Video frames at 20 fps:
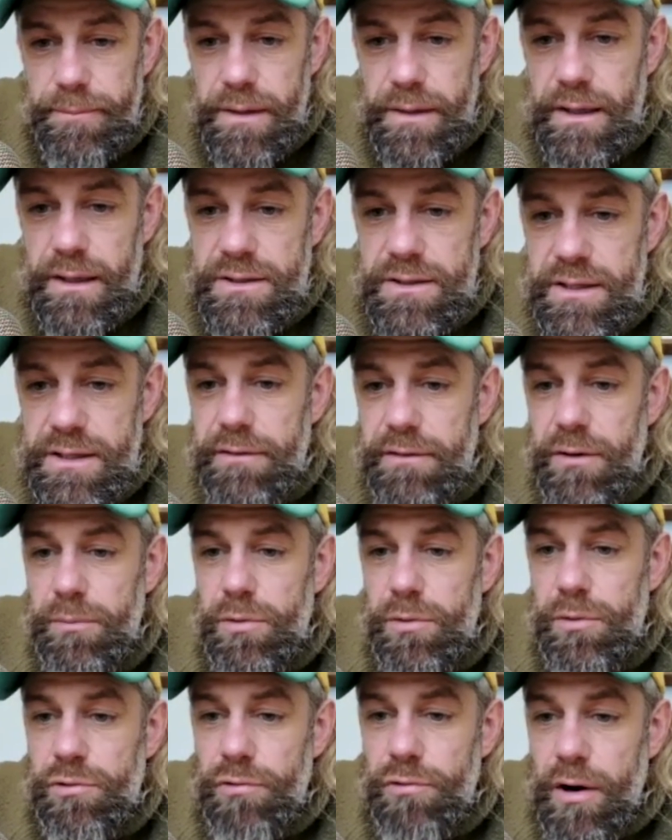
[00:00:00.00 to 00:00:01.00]

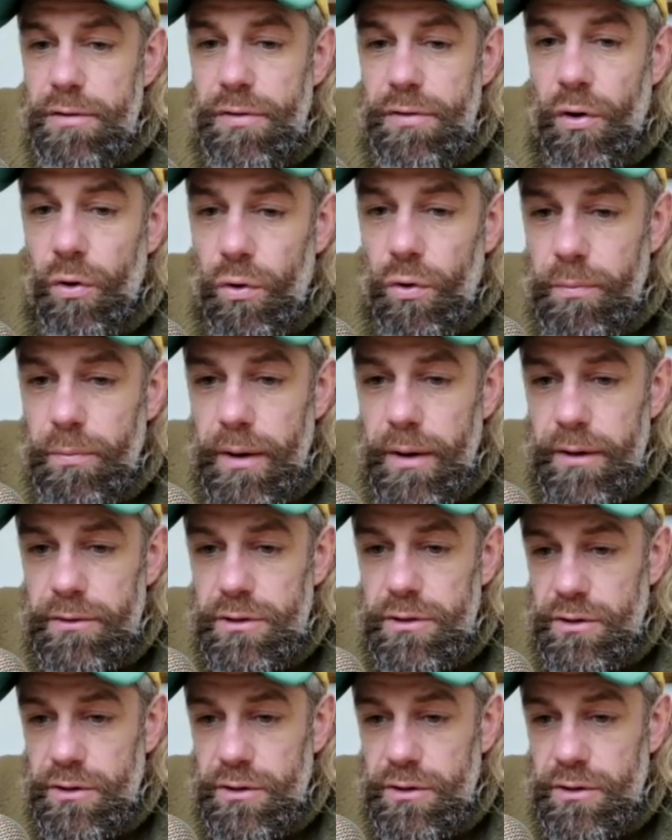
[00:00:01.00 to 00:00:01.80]
serum growth hormone